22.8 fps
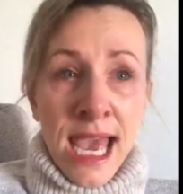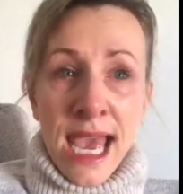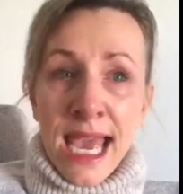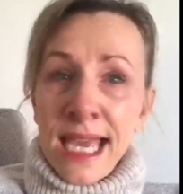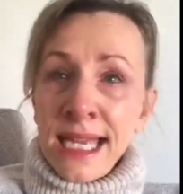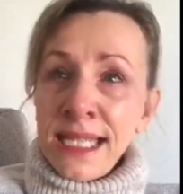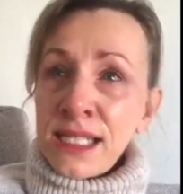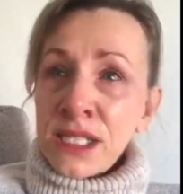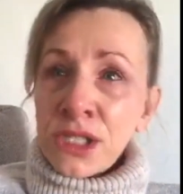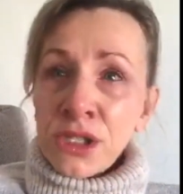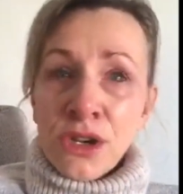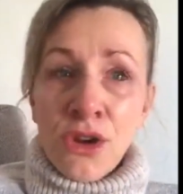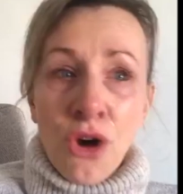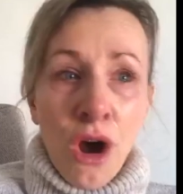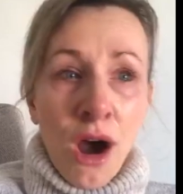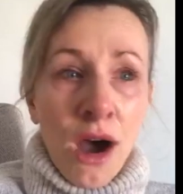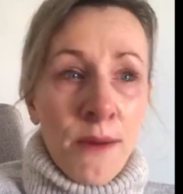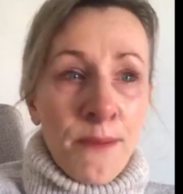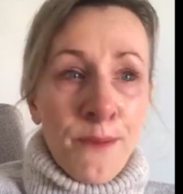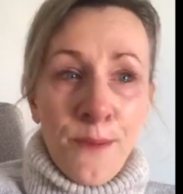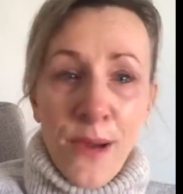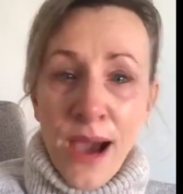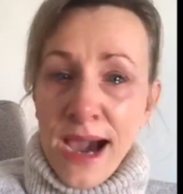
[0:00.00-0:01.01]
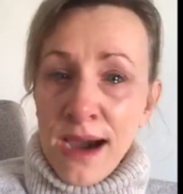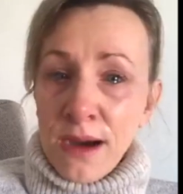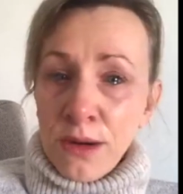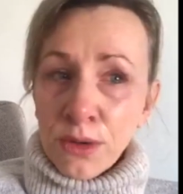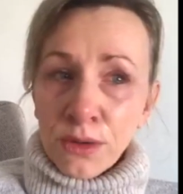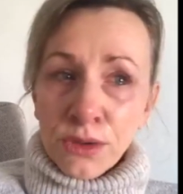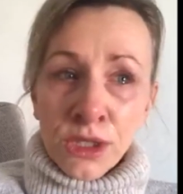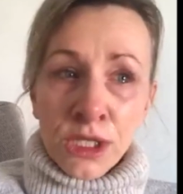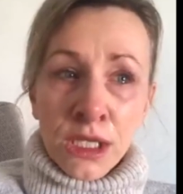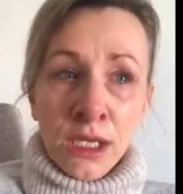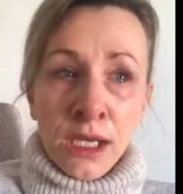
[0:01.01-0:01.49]
It's not
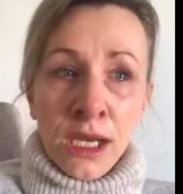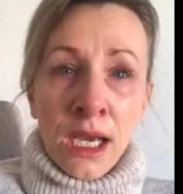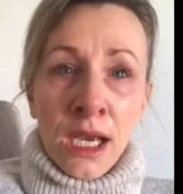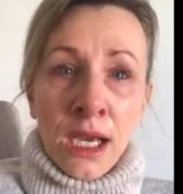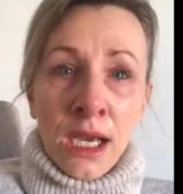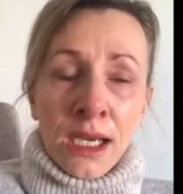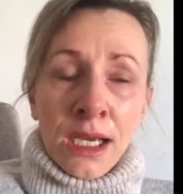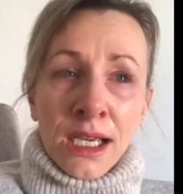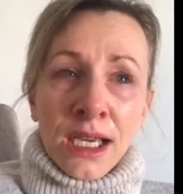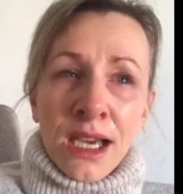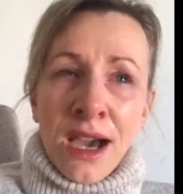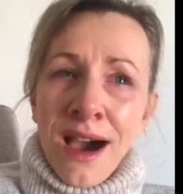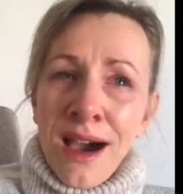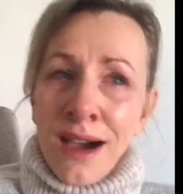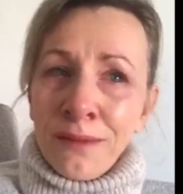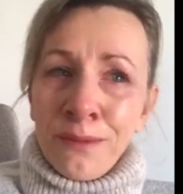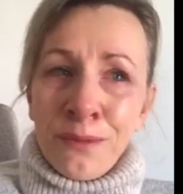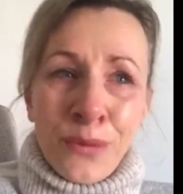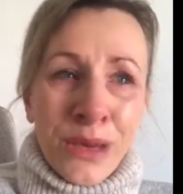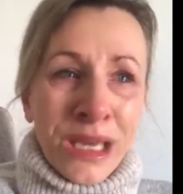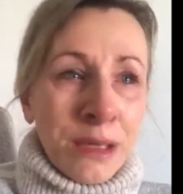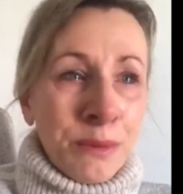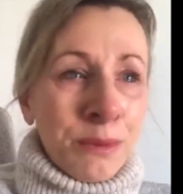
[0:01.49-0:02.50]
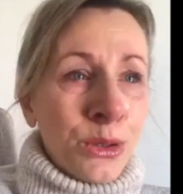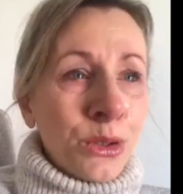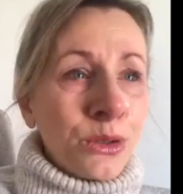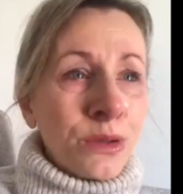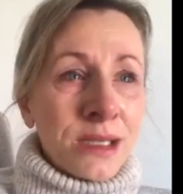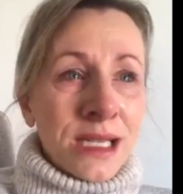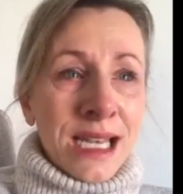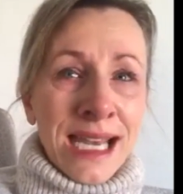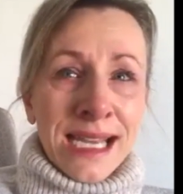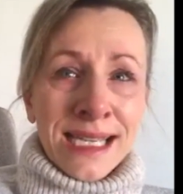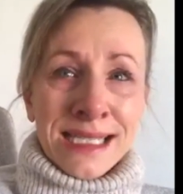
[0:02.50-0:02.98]
about calm
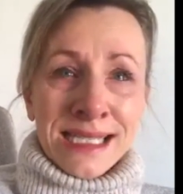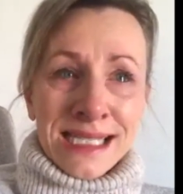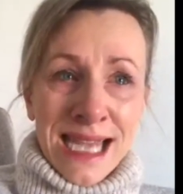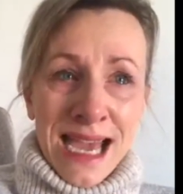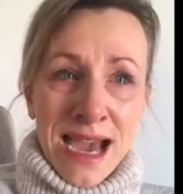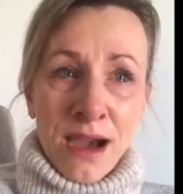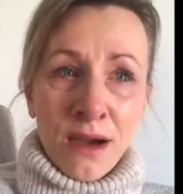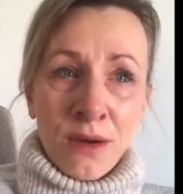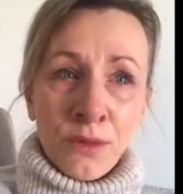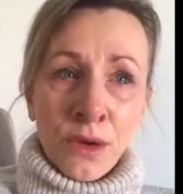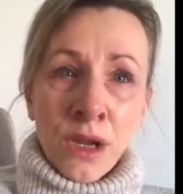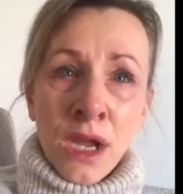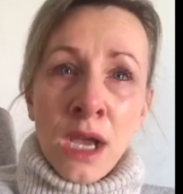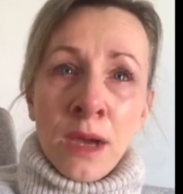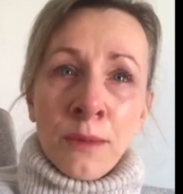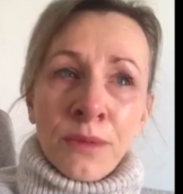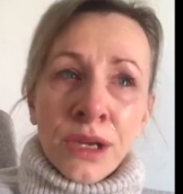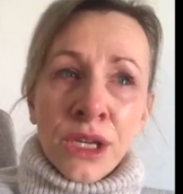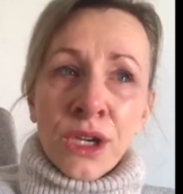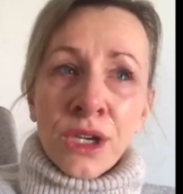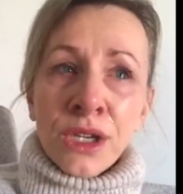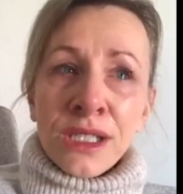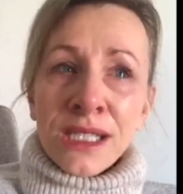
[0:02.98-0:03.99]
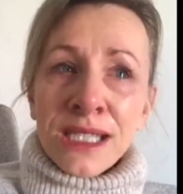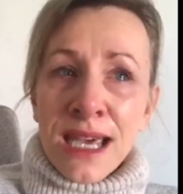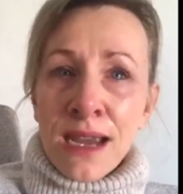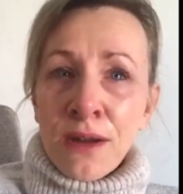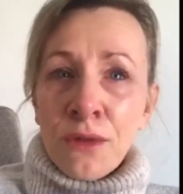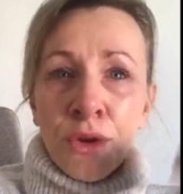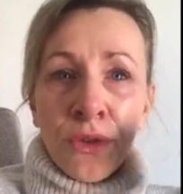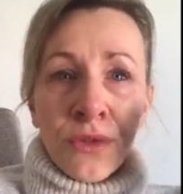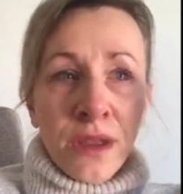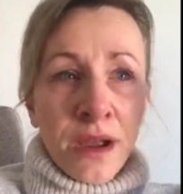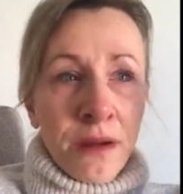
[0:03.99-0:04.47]
people's legs down because
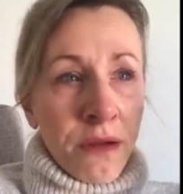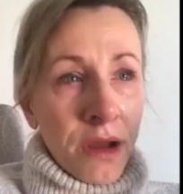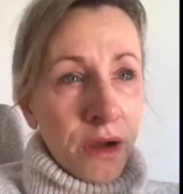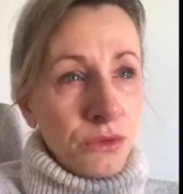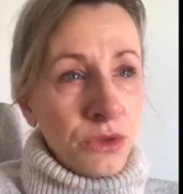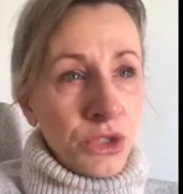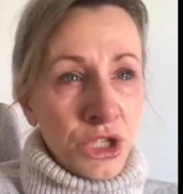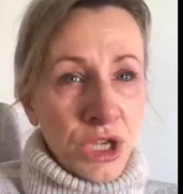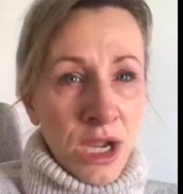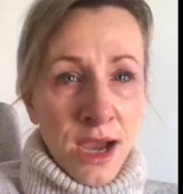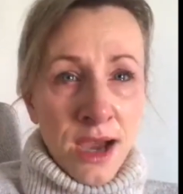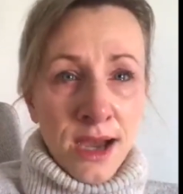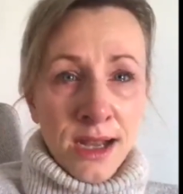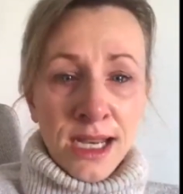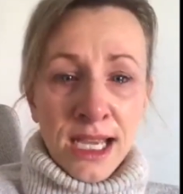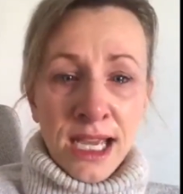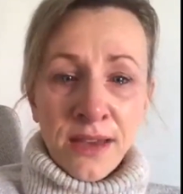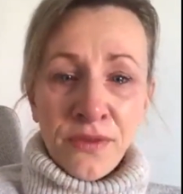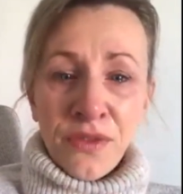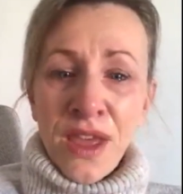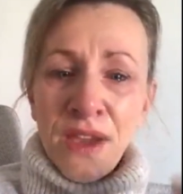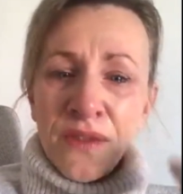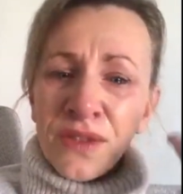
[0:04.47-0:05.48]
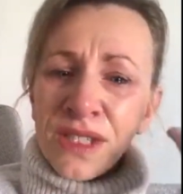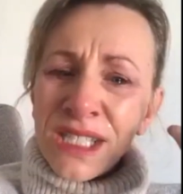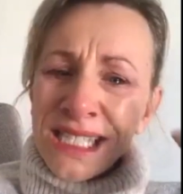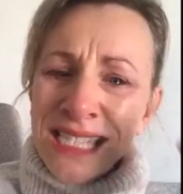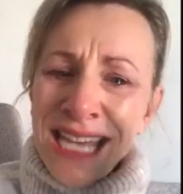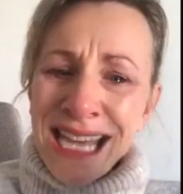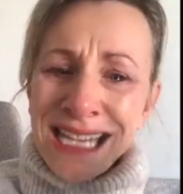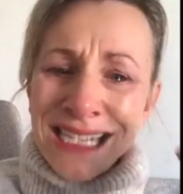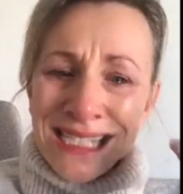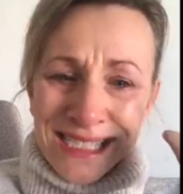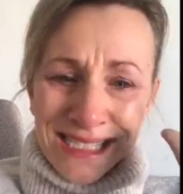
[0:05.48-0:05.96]
they're on their own journey and they've
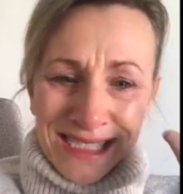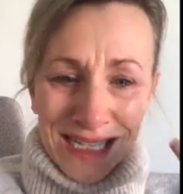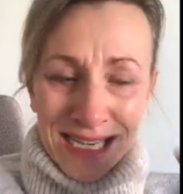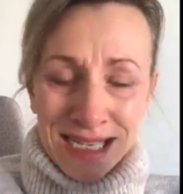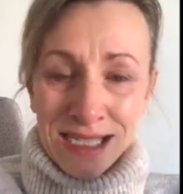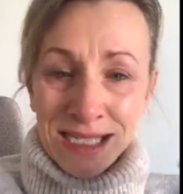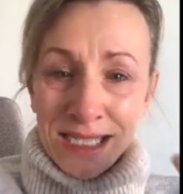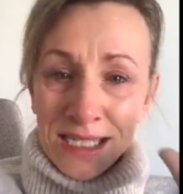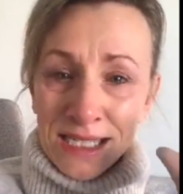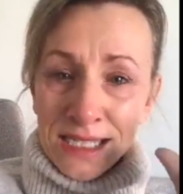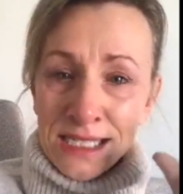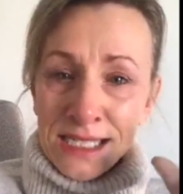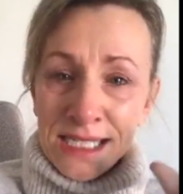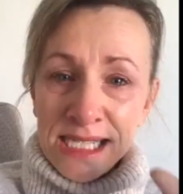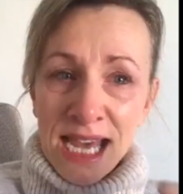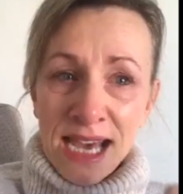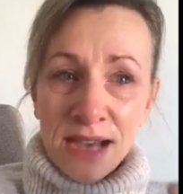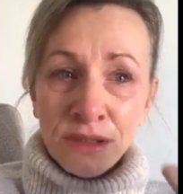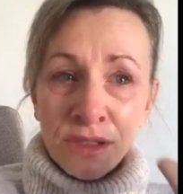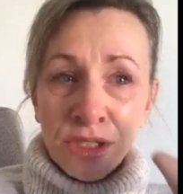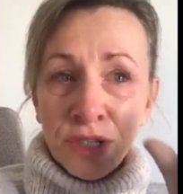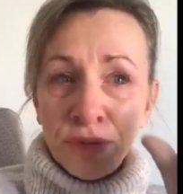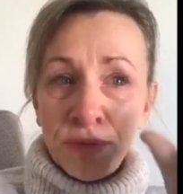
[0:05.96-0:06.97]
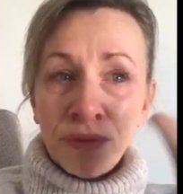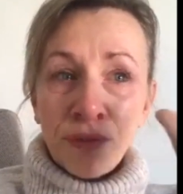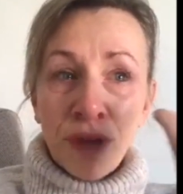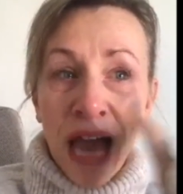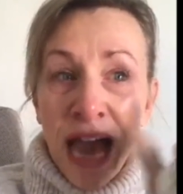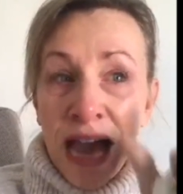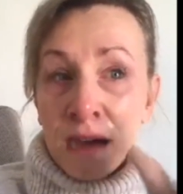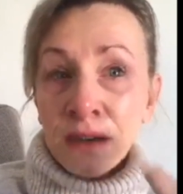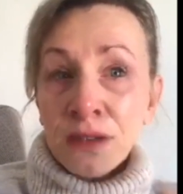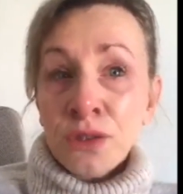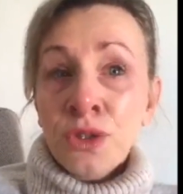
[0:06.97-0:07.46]
said a sentence out
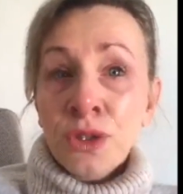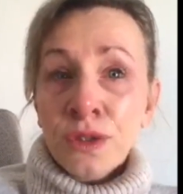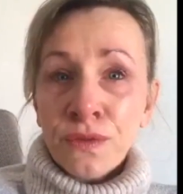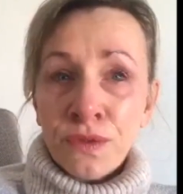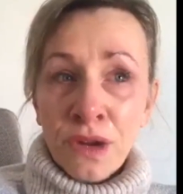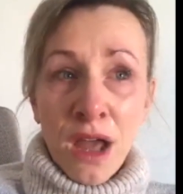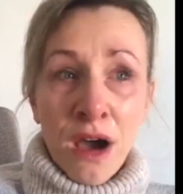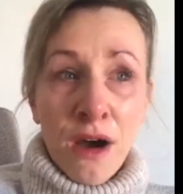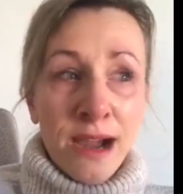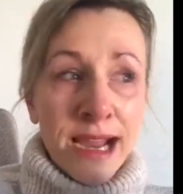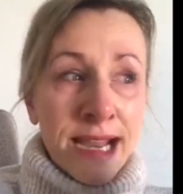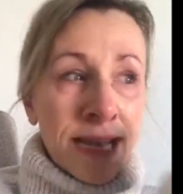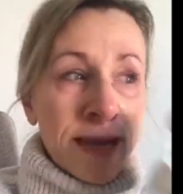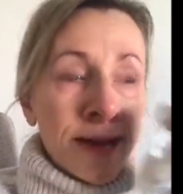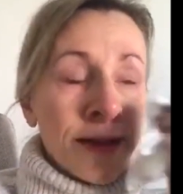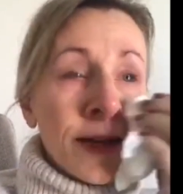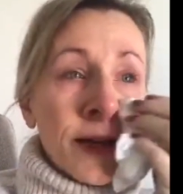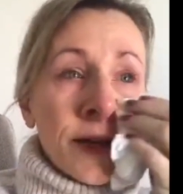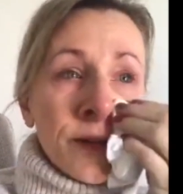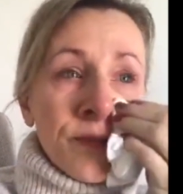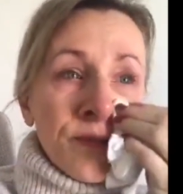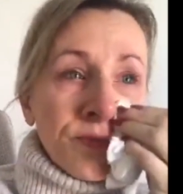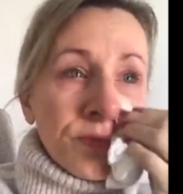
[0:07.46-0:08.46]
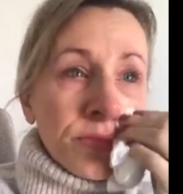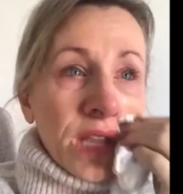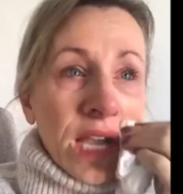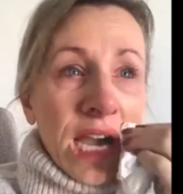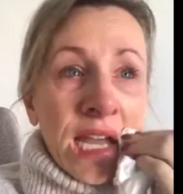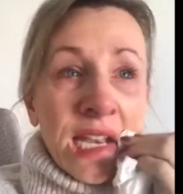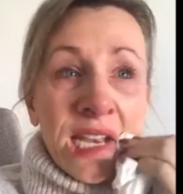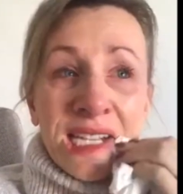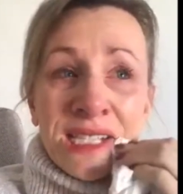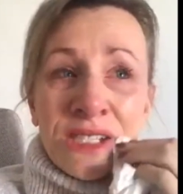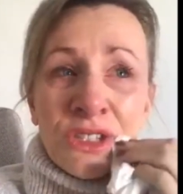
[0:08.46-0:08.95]
of line.
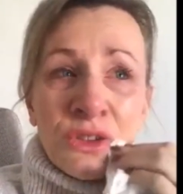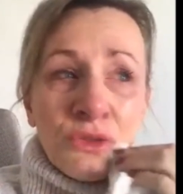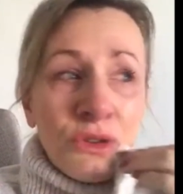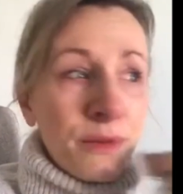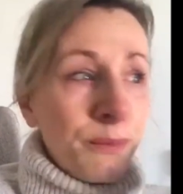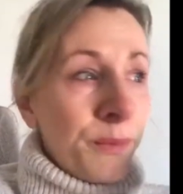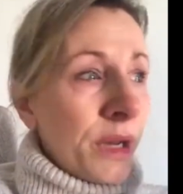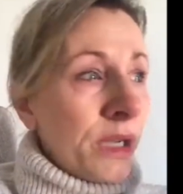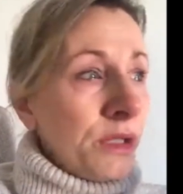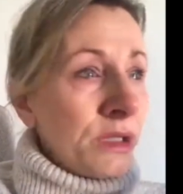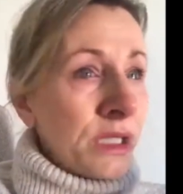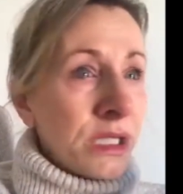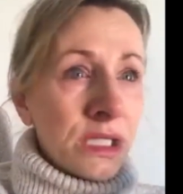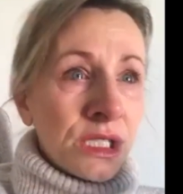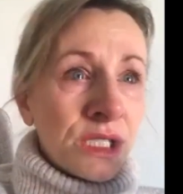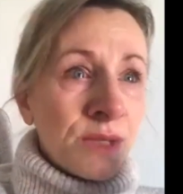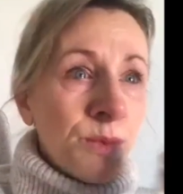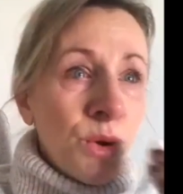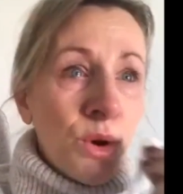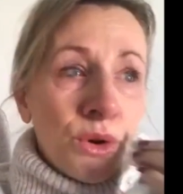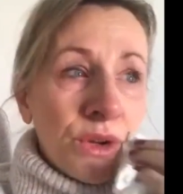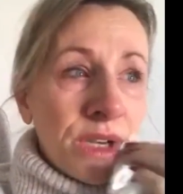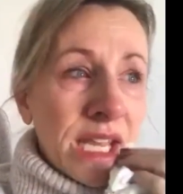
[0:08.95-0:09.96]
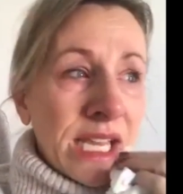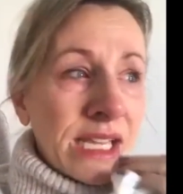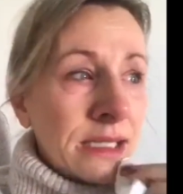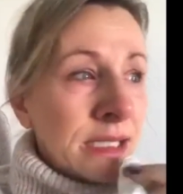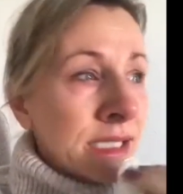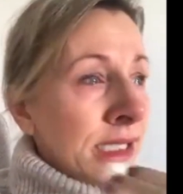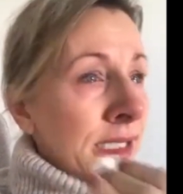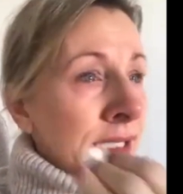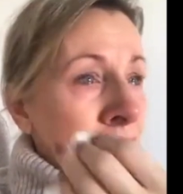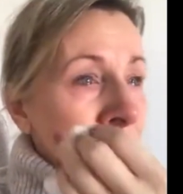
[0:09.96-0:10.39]
And I saw a post this morning